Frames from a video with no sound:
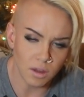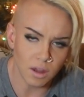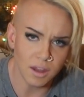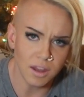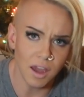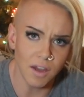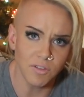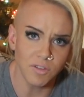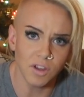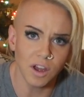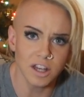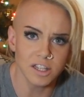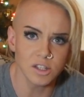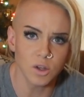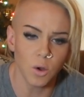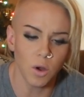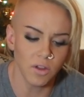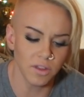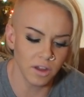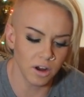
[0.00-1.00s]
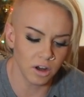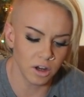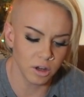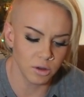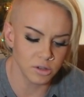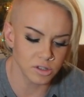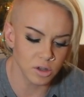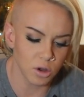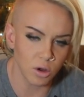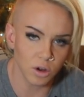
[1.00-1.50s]
Yeah, if you guys go on there,
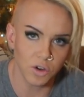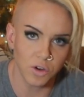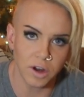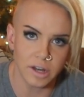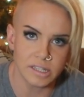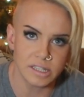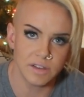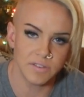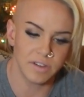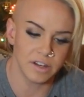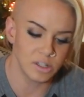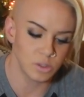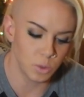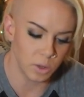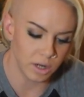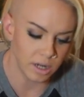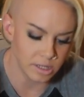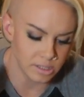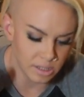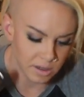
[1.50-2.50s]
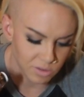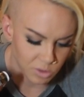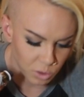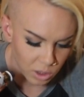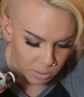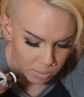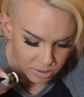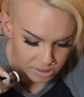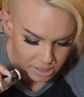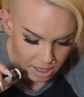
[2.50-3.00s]
use code GracieV20 to save
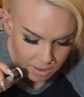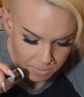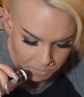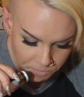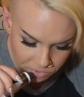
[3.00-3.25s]
20%.